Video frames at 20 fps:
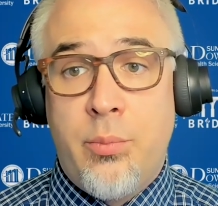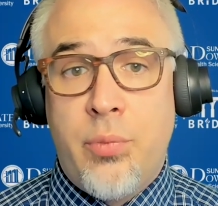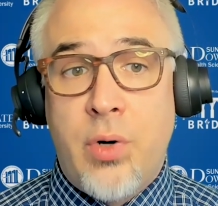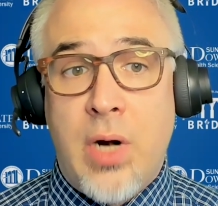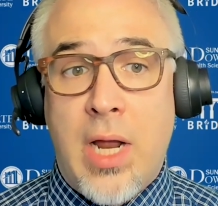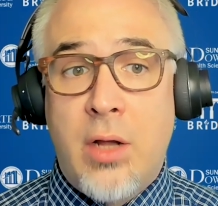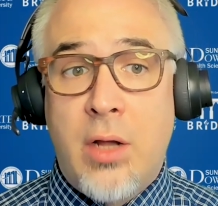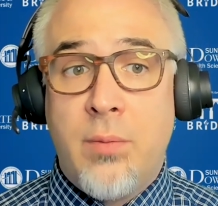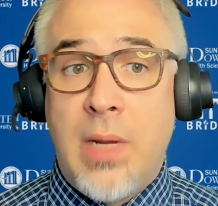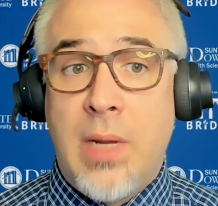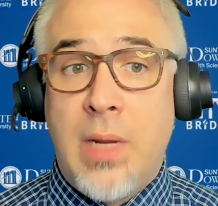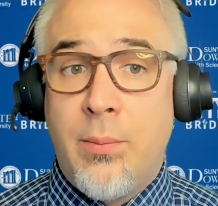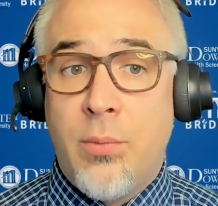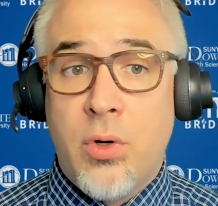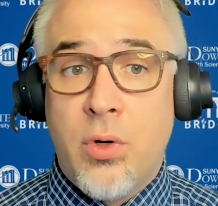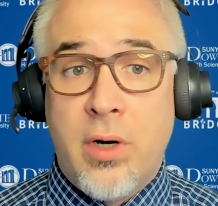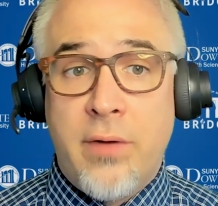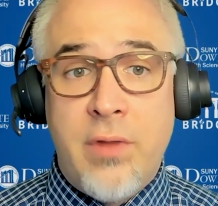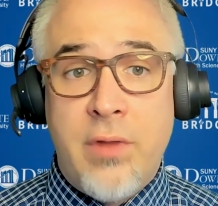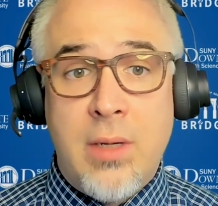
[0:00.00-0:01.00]
proud
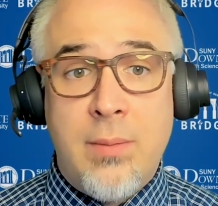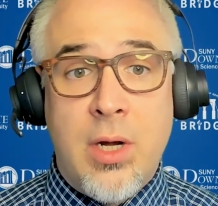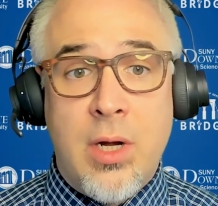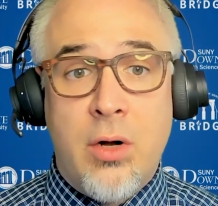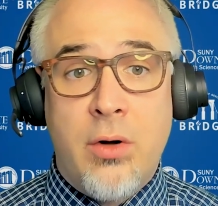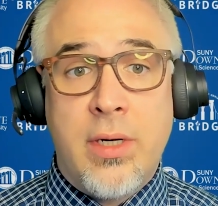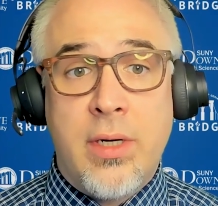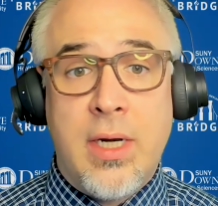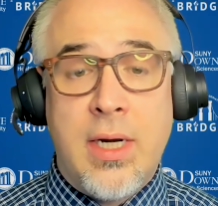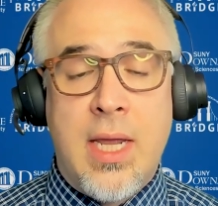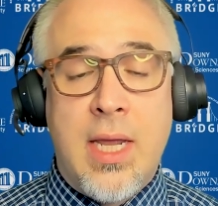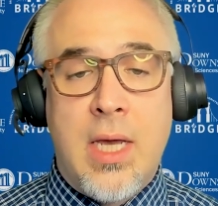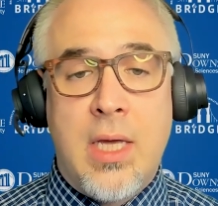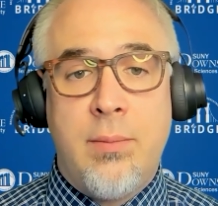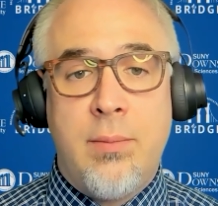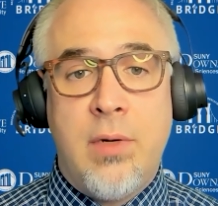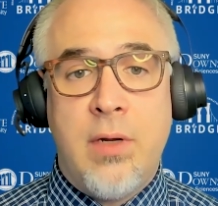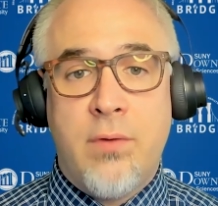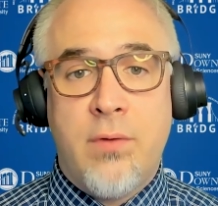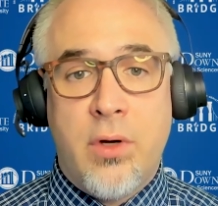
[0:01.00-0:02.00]
member of the American
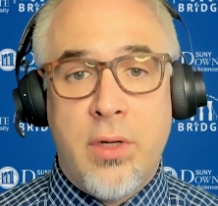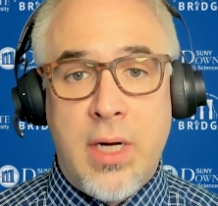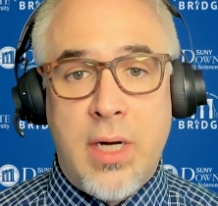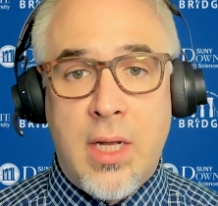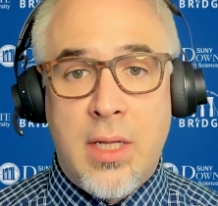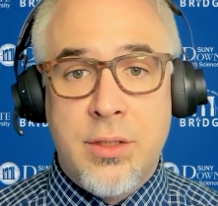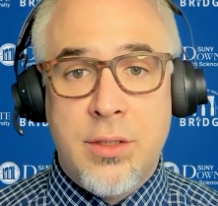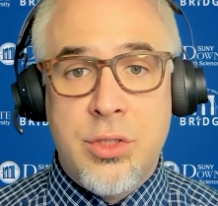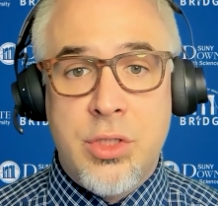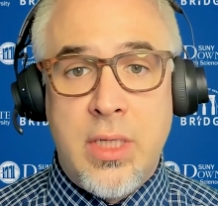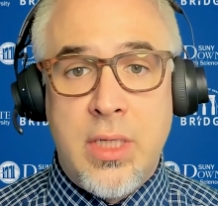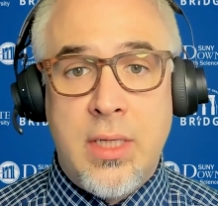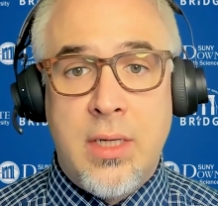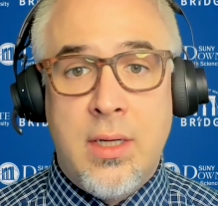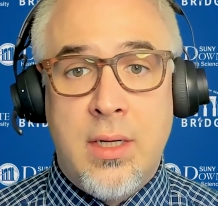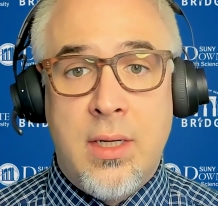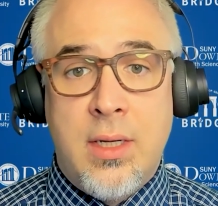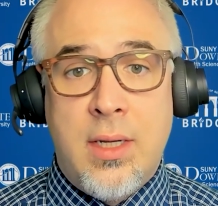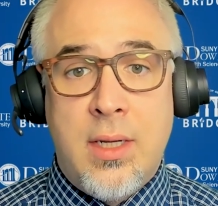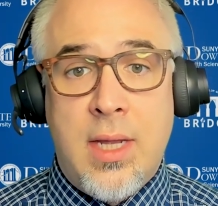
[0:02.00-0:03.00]
Academy of Audiology,
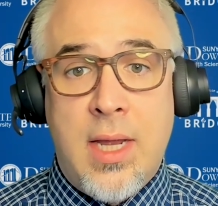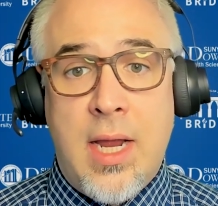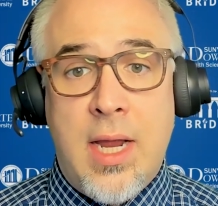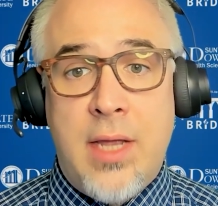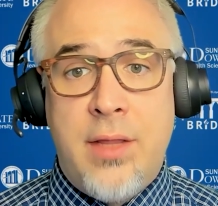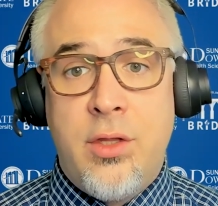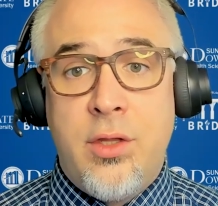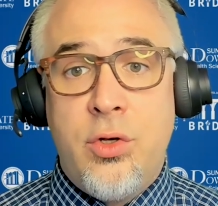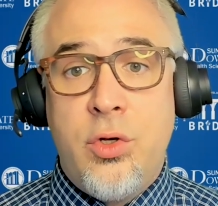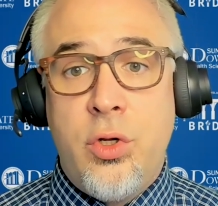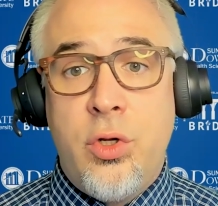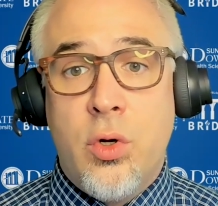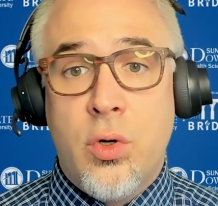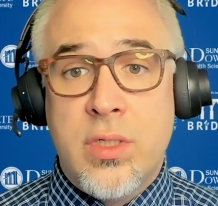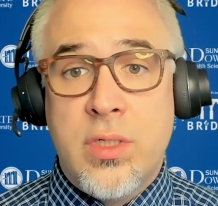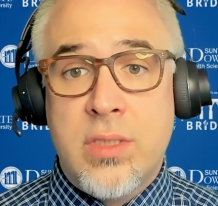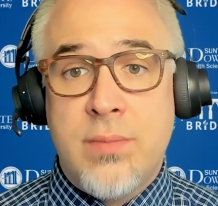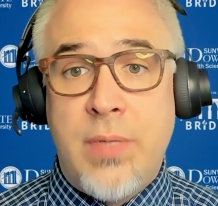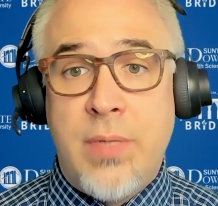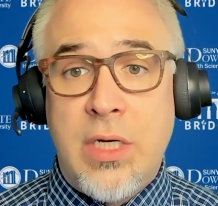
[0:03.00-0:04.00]
and the New
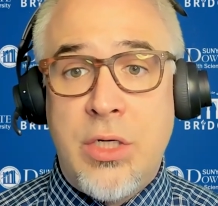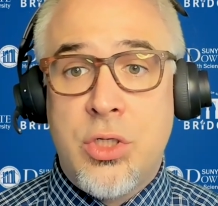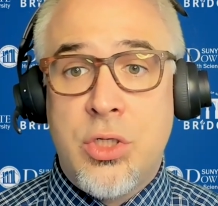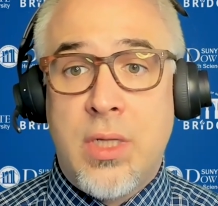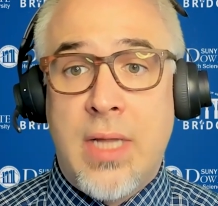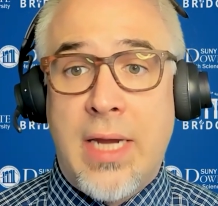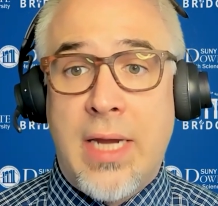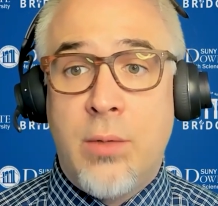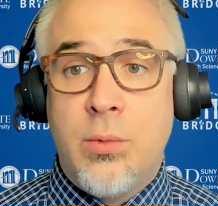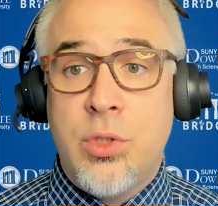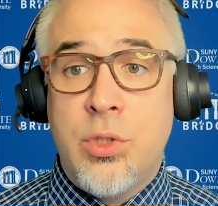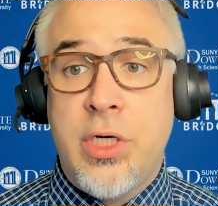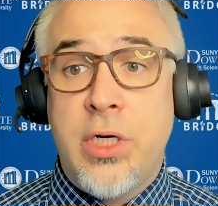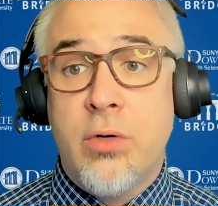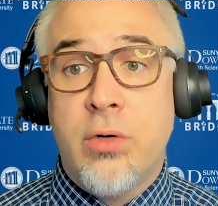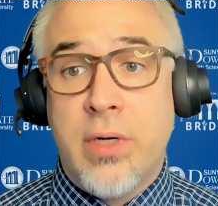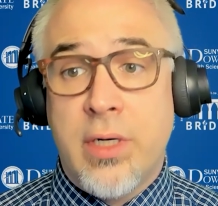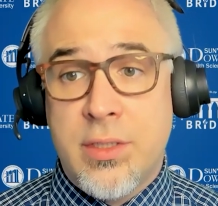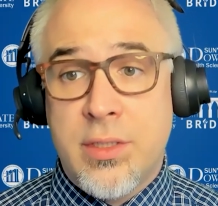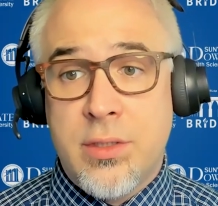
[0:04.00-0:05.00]
York Speech Language
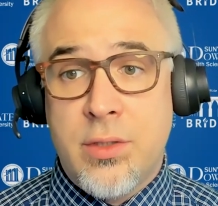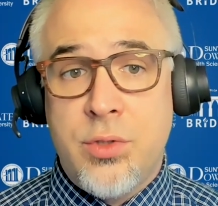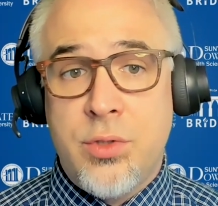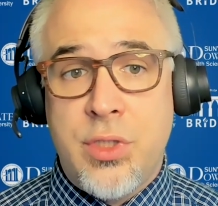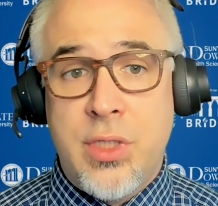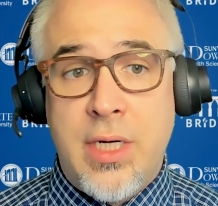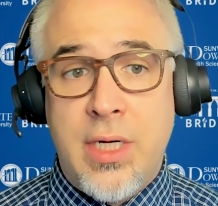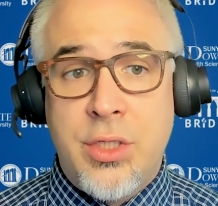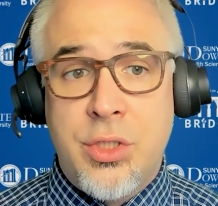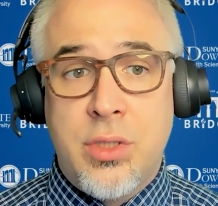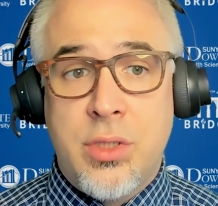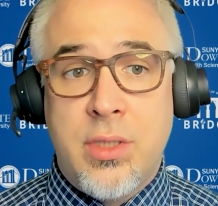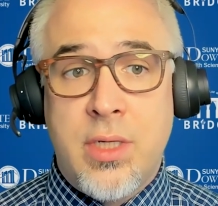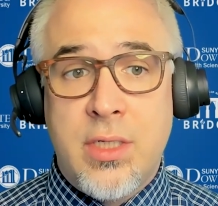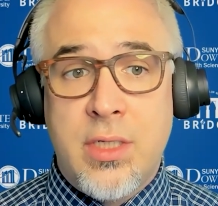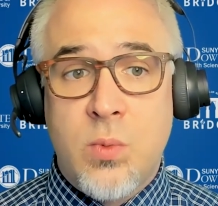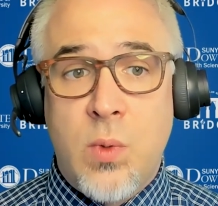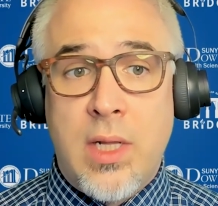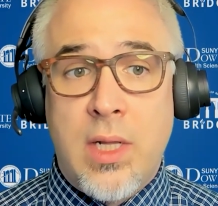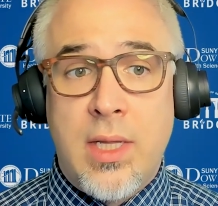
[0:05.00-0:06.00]
Hearing Association,
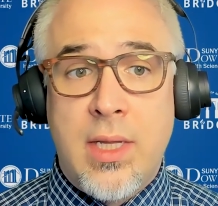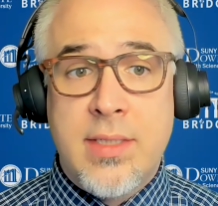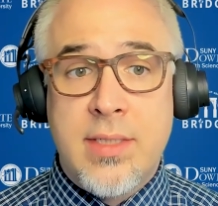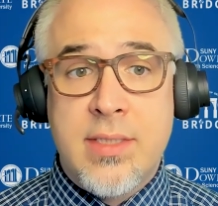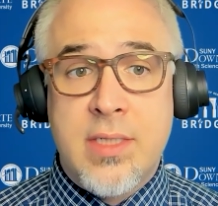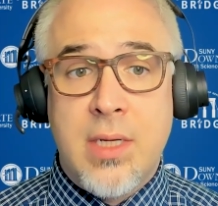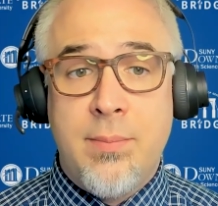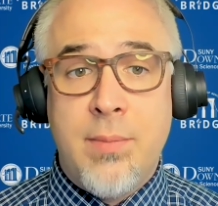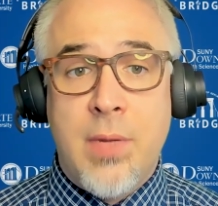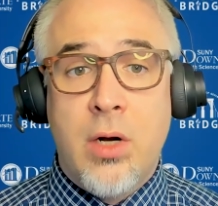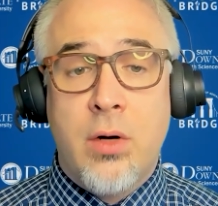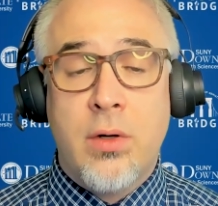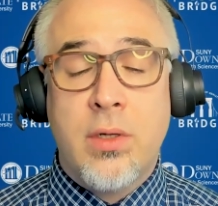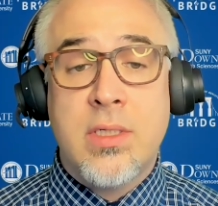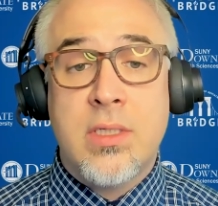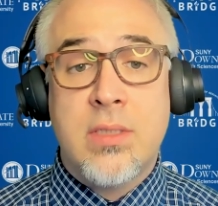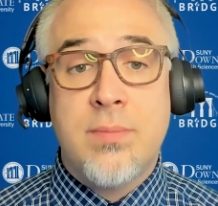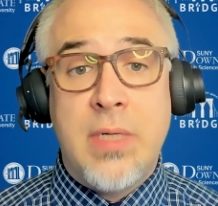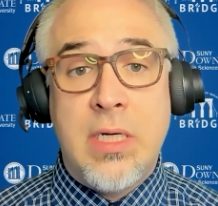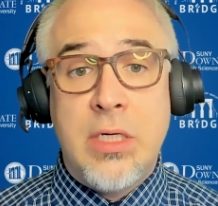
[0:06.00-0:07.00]
as well as the
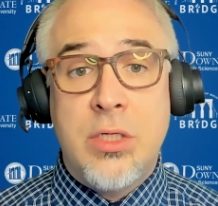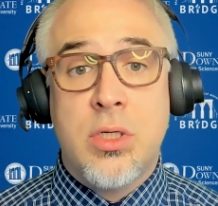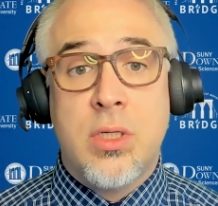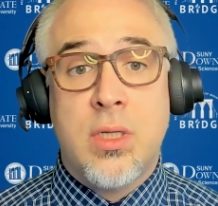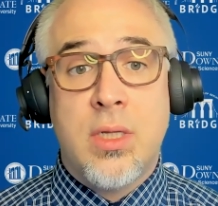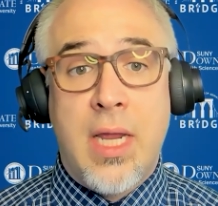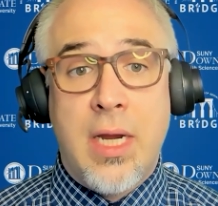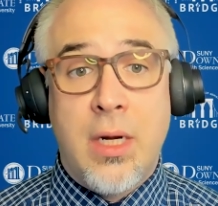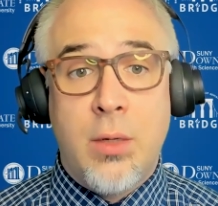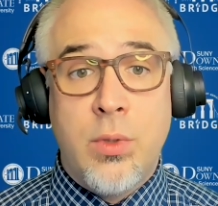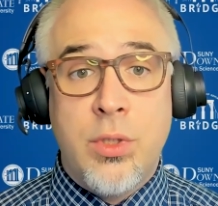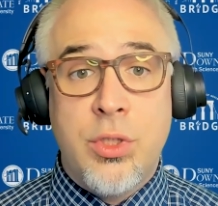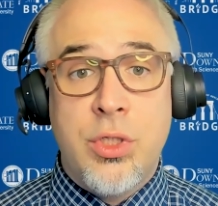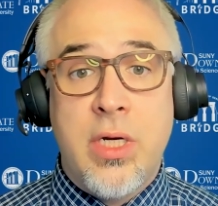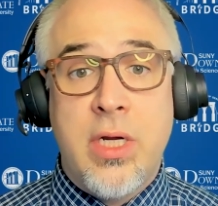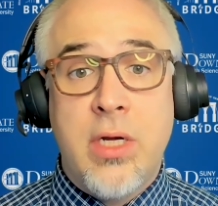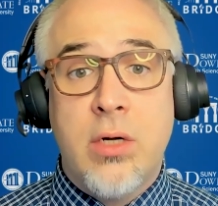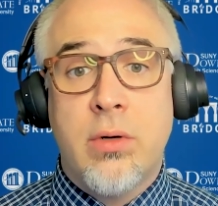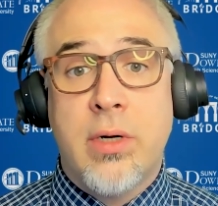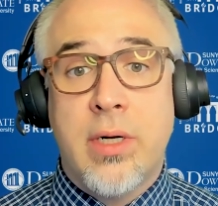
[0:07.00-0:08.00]
American Speech
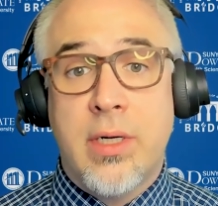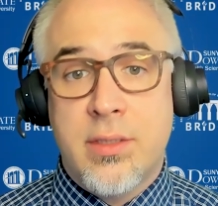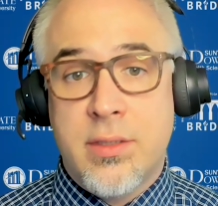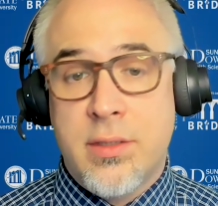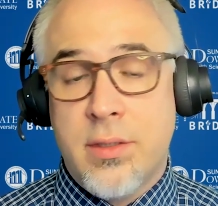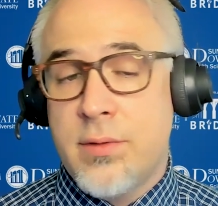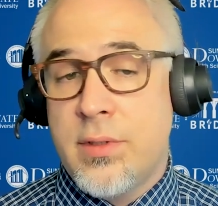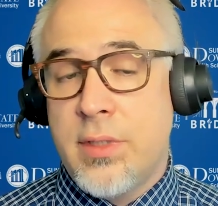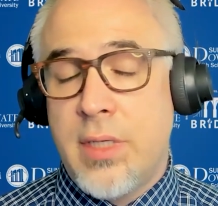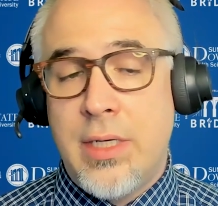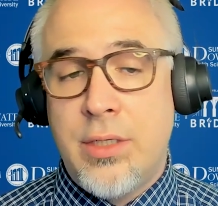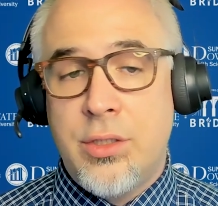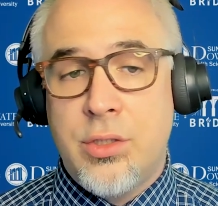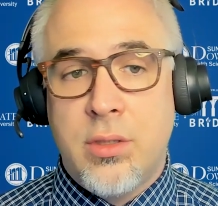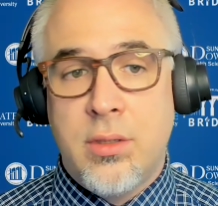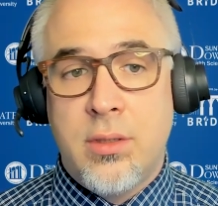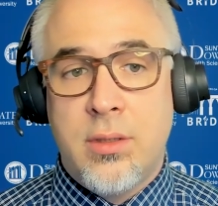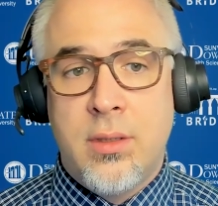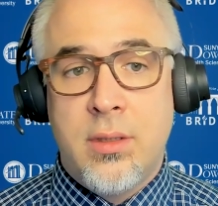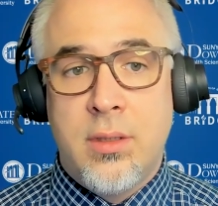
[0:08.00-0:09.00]
Language Hearing
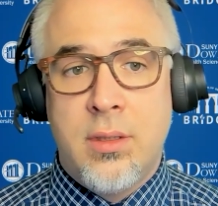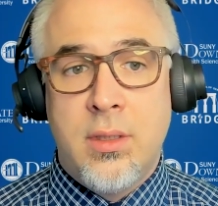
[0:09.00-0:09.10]
Association.